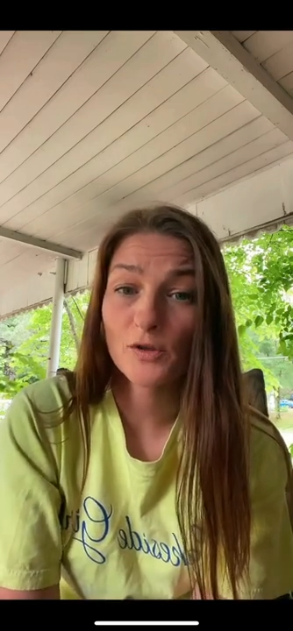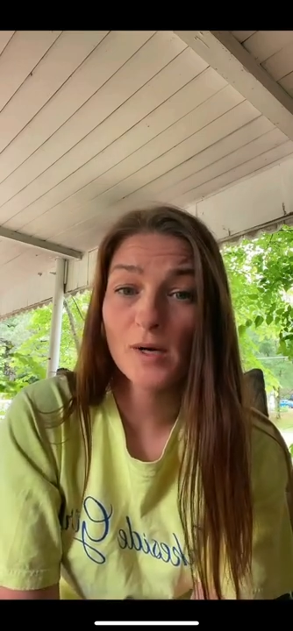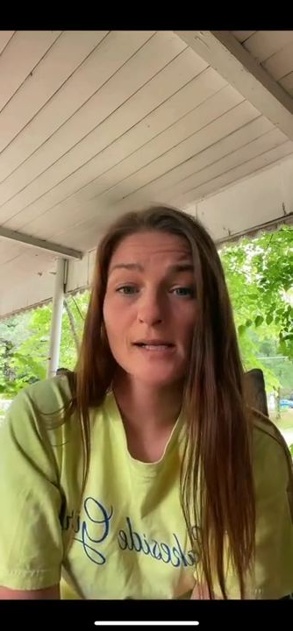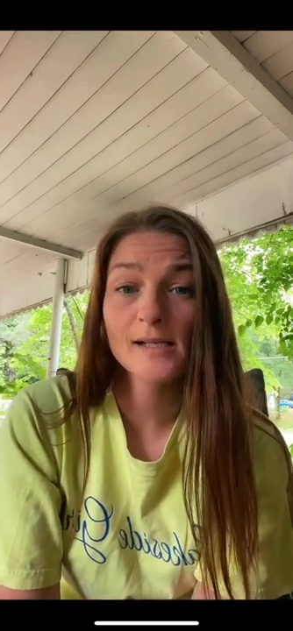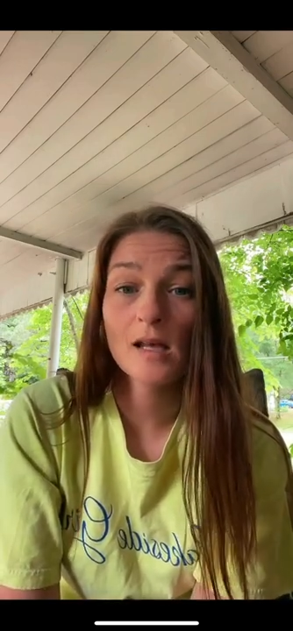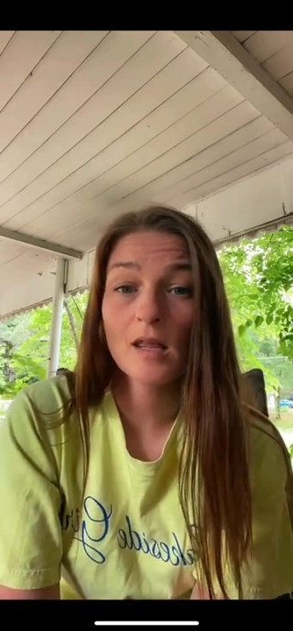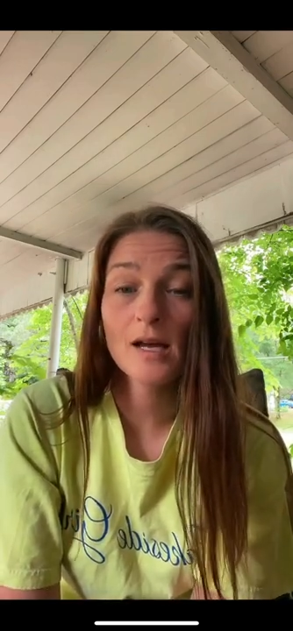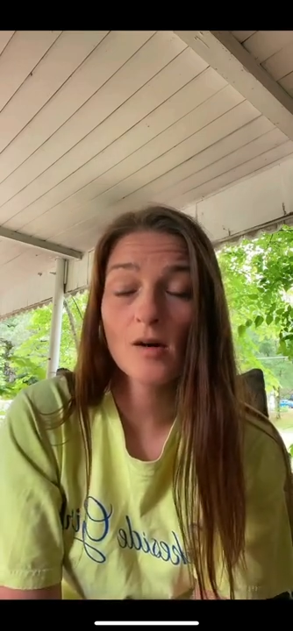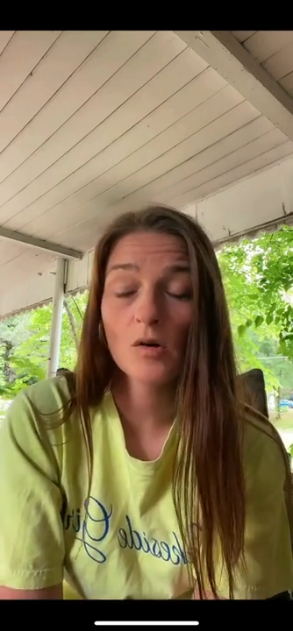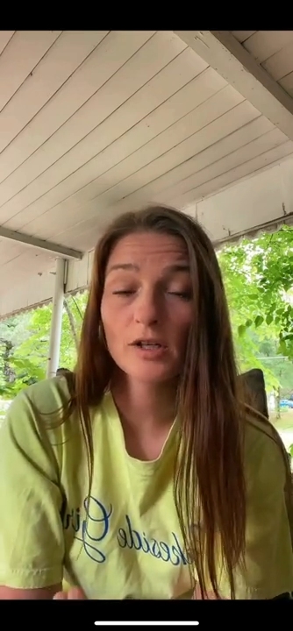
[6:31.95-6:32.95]
direct
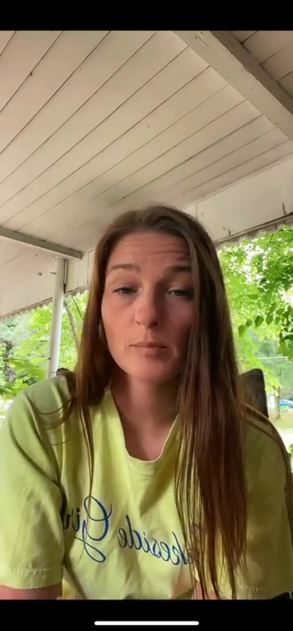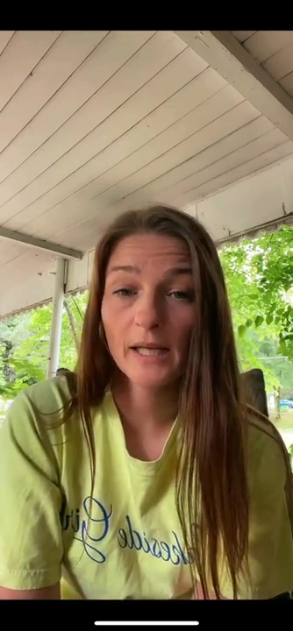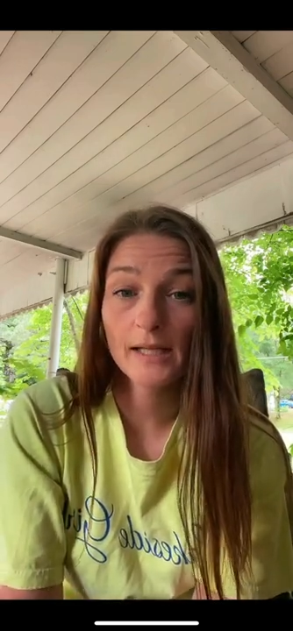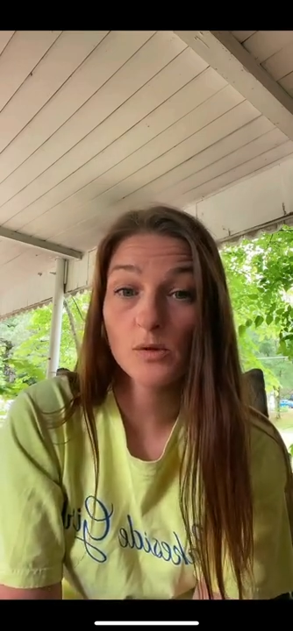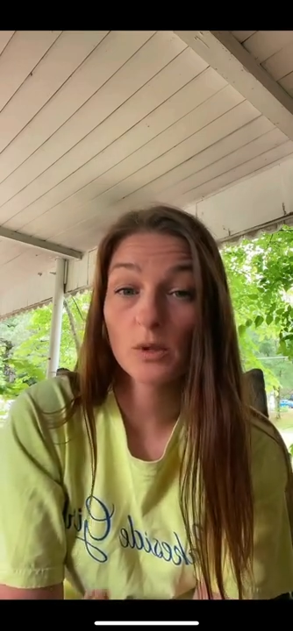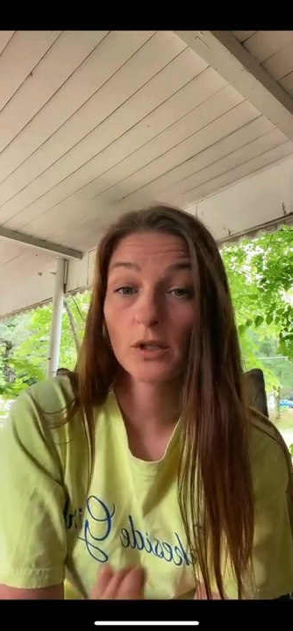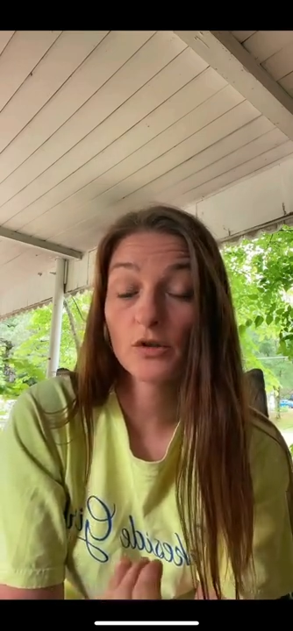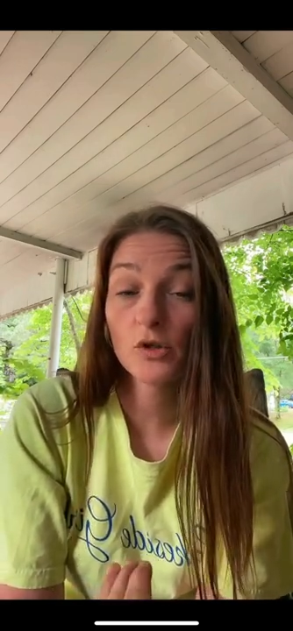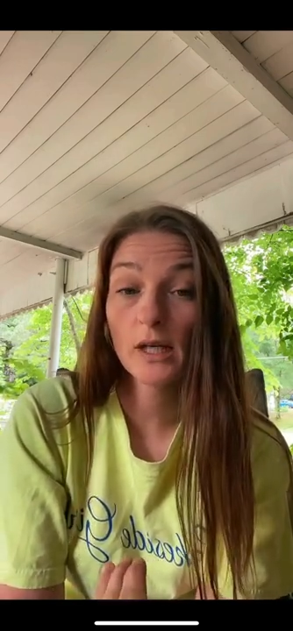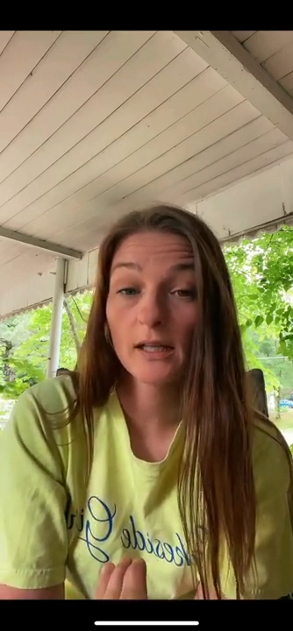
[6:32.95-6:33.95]
sunlight on your plants when you're
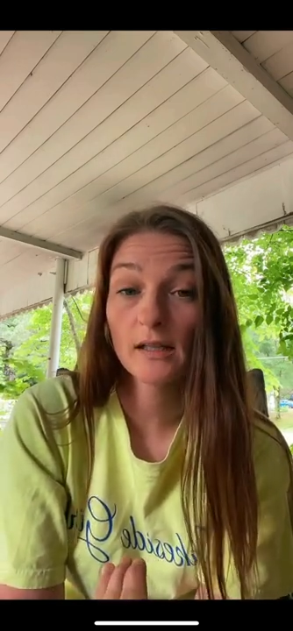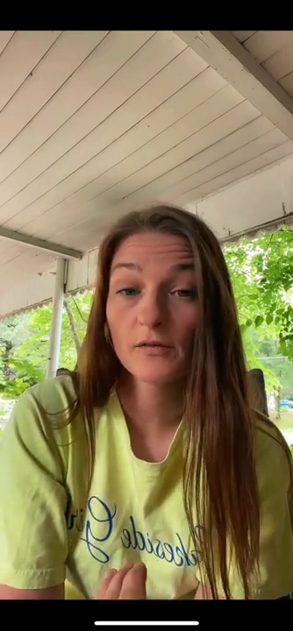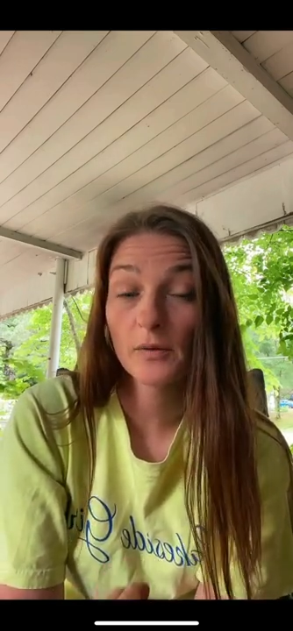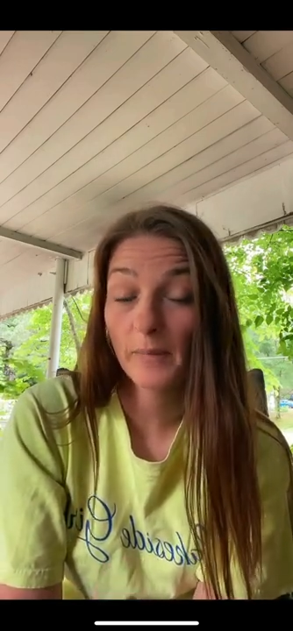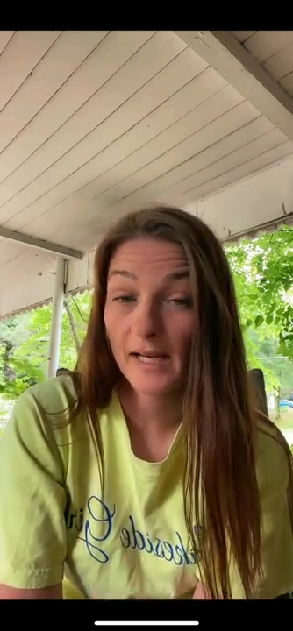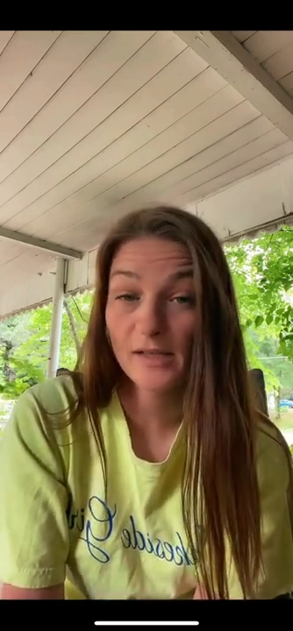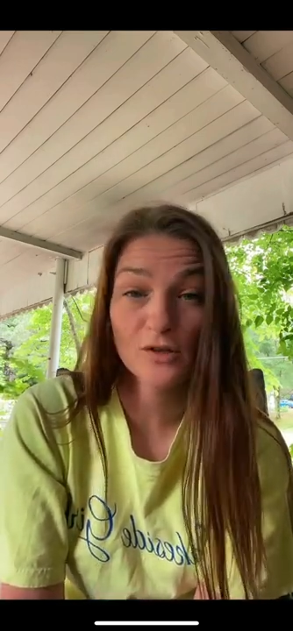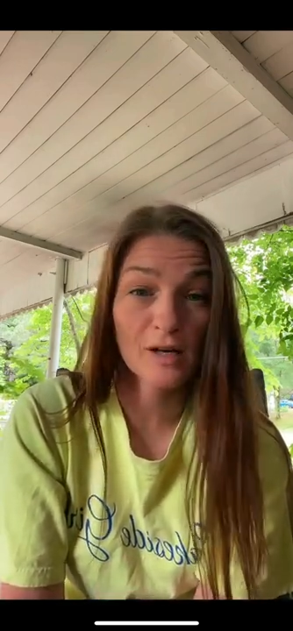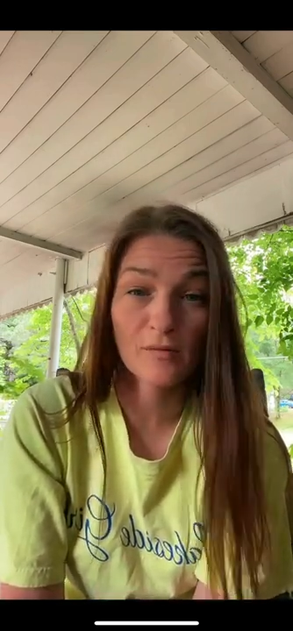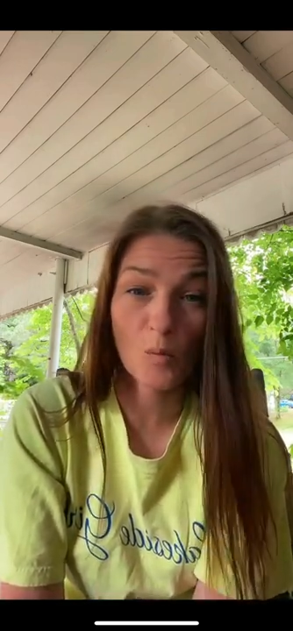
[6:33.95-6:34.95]
treating them for pests
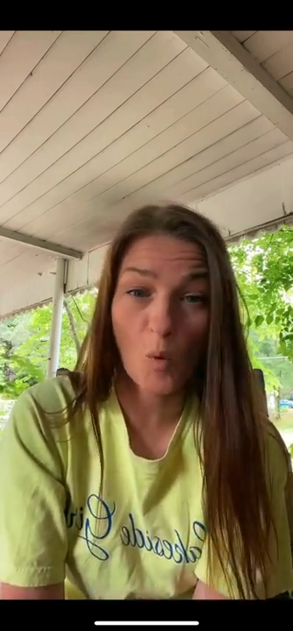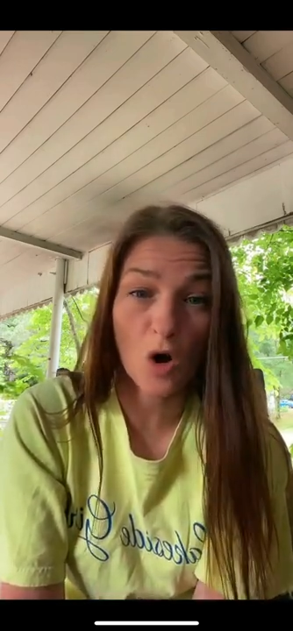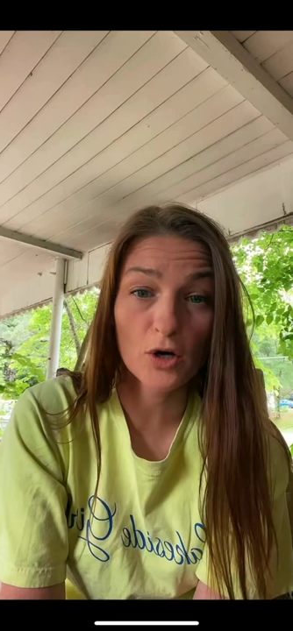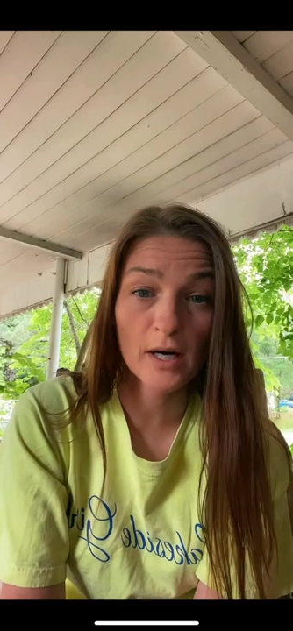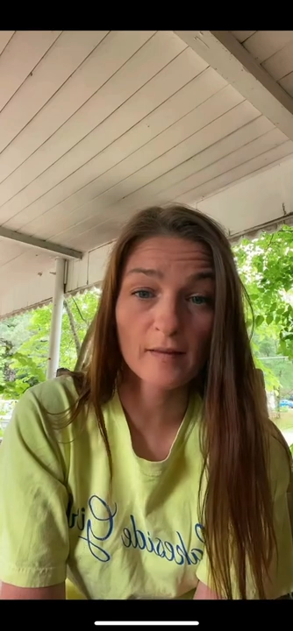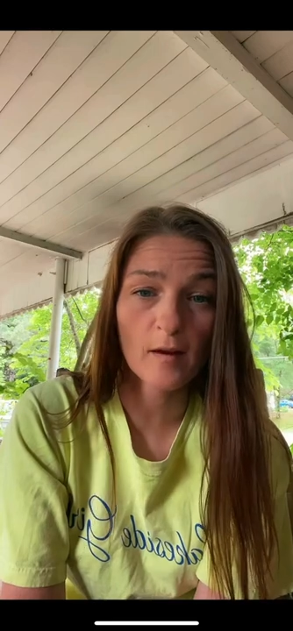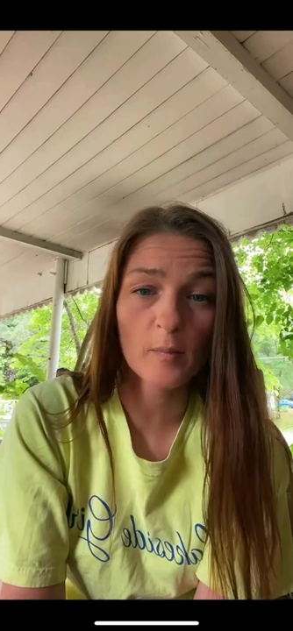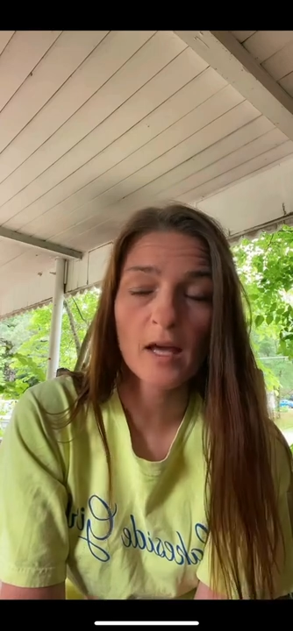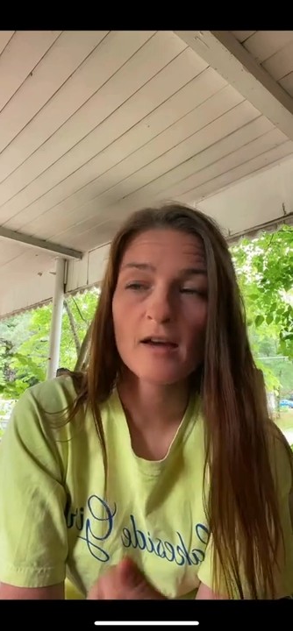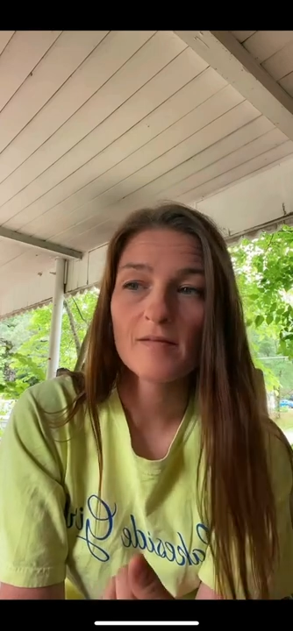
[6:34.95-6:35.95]
or even watering
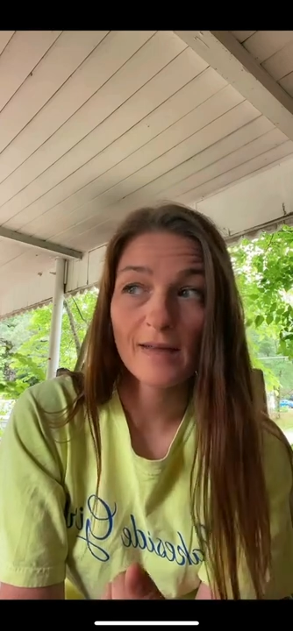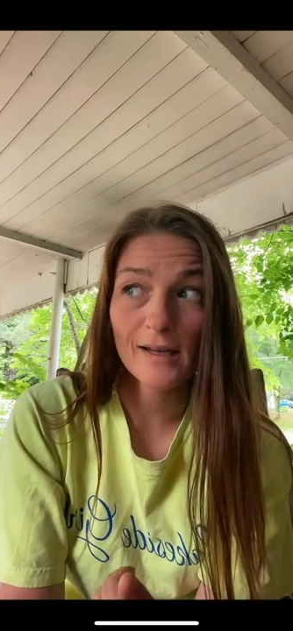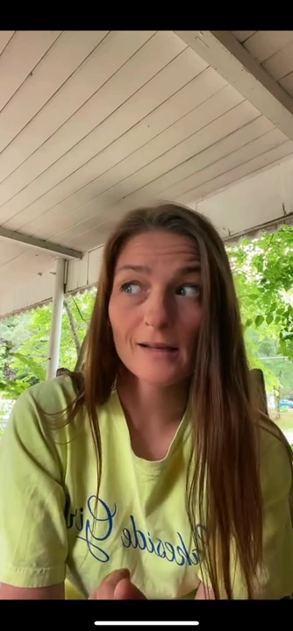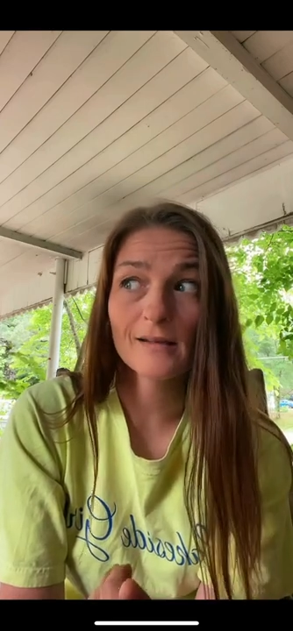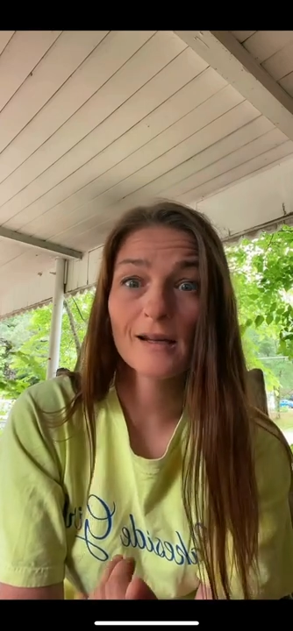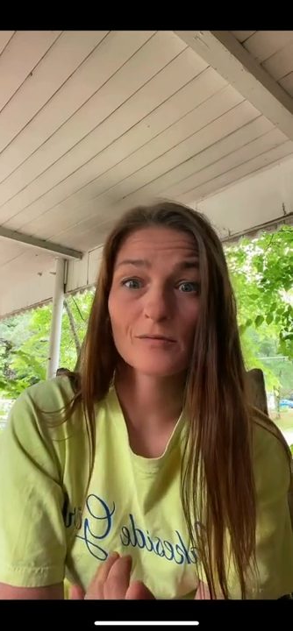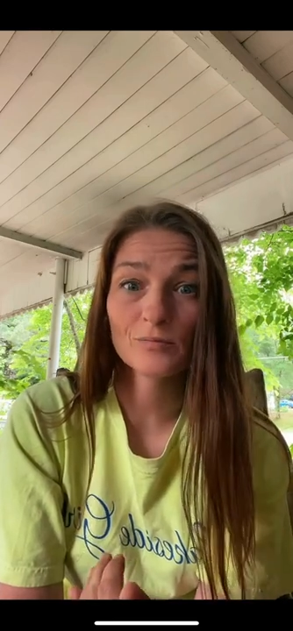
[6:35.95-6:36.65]
them. That can